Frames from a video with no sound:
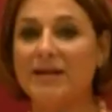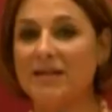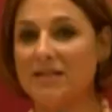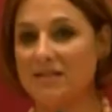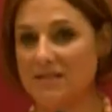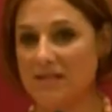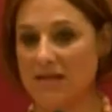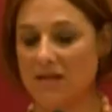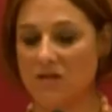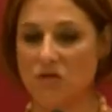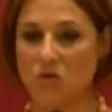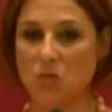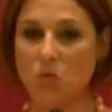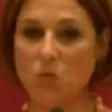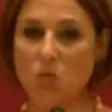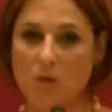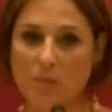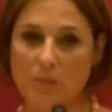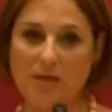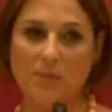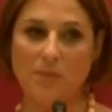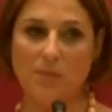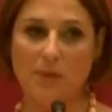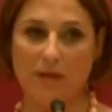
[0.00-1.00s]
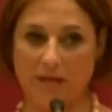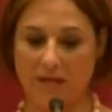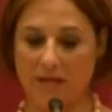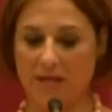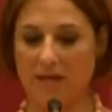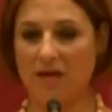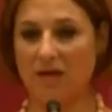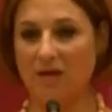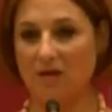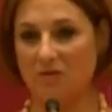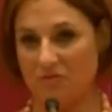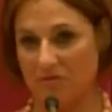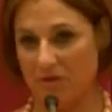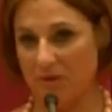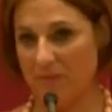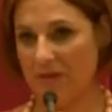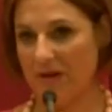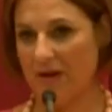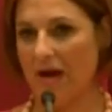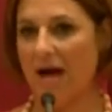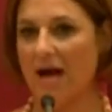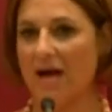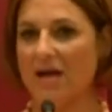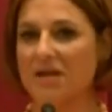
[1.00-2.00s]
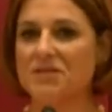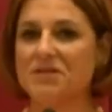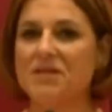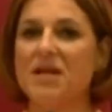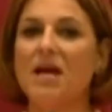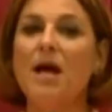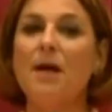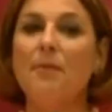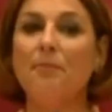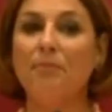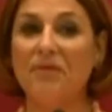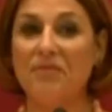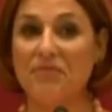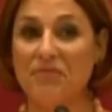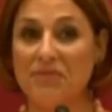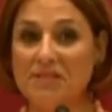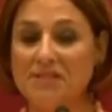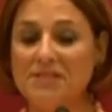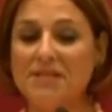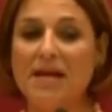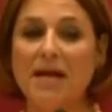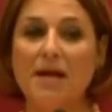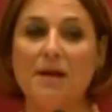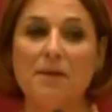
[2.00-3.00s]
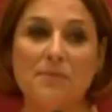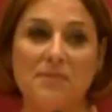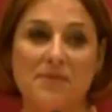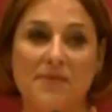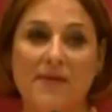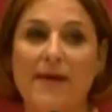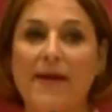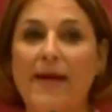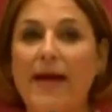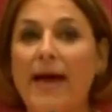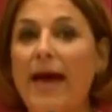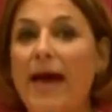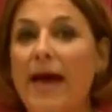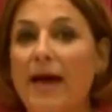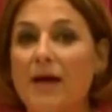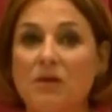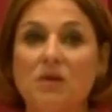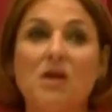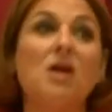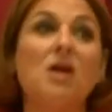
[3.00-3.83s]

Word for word: it's like the woman picking from the guys, but this time they had